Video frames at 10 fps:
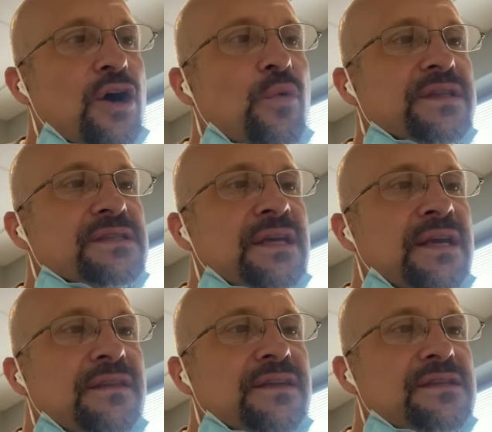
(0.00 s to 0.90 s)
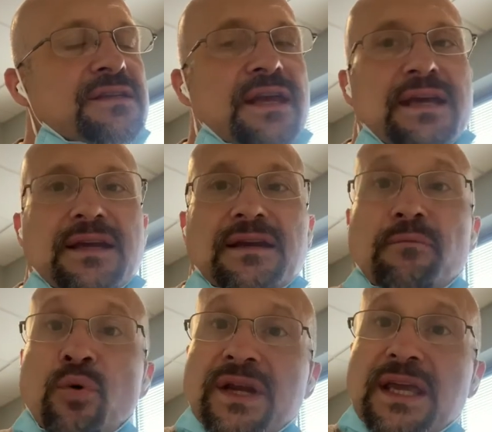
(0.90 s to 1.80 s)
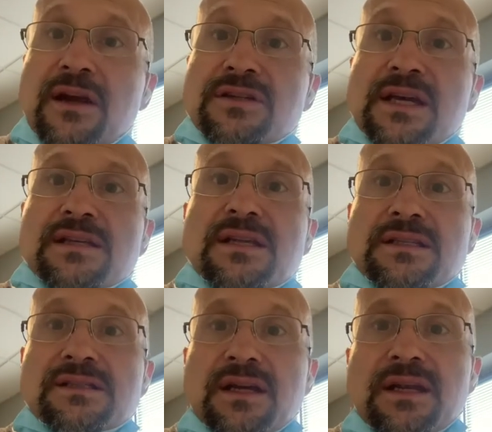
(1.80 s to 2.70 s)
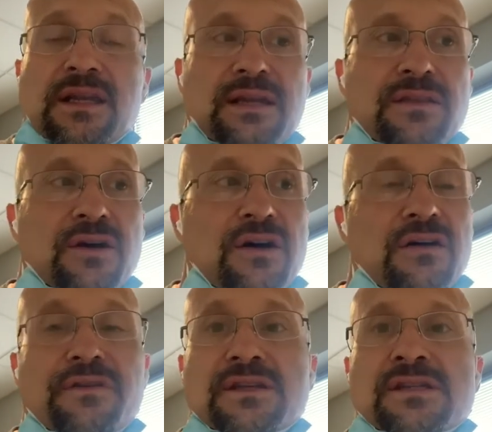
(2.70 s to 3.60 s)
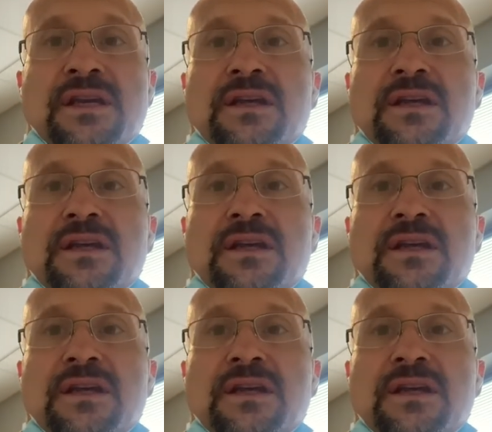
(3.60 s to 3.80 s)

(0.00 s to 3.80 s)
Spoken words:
Oh, this is a point of care test that's done in the office.